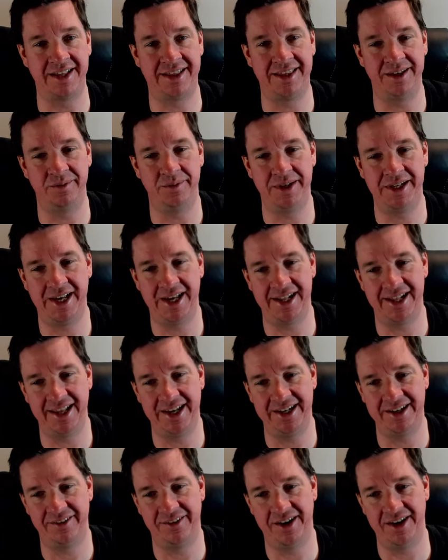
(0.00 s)
that we get
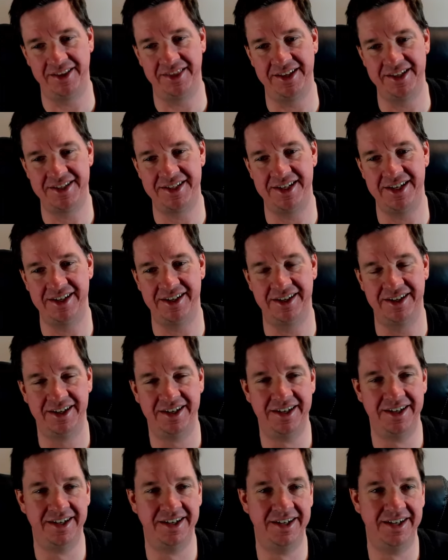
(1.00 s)
later on this year.
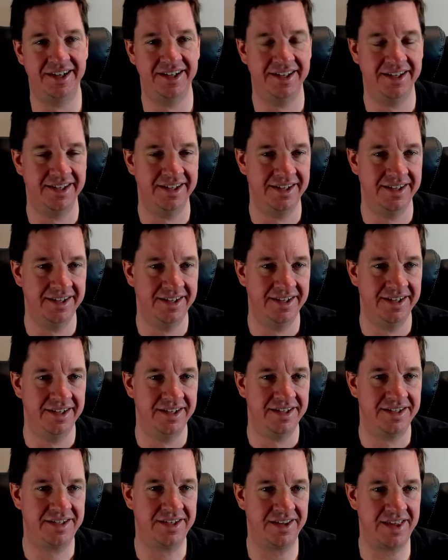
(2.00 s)

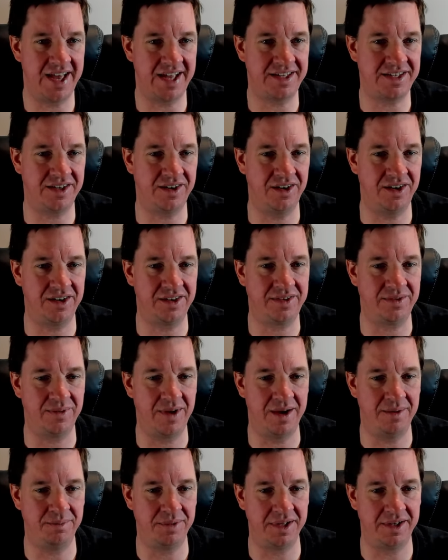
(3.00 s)
So that's Earth
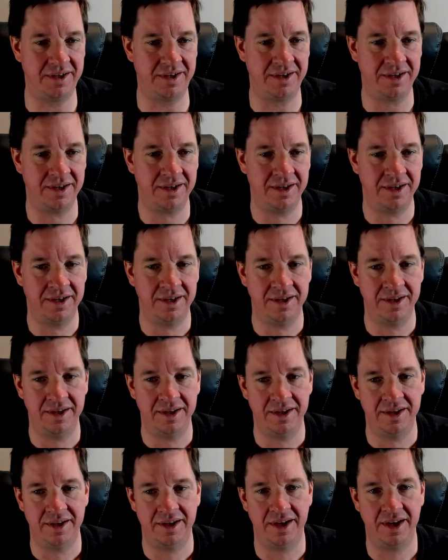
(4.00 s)
Rumbler.
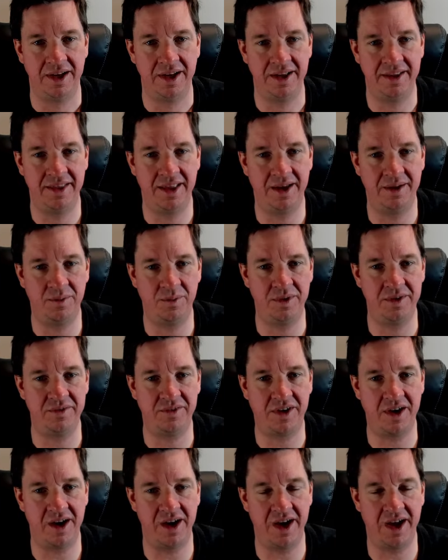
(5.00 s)
And then we've
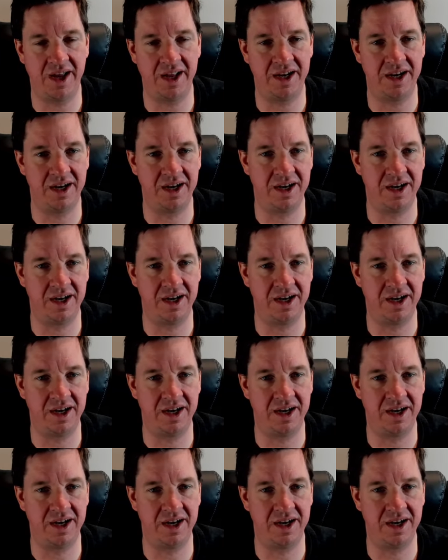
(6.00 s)
got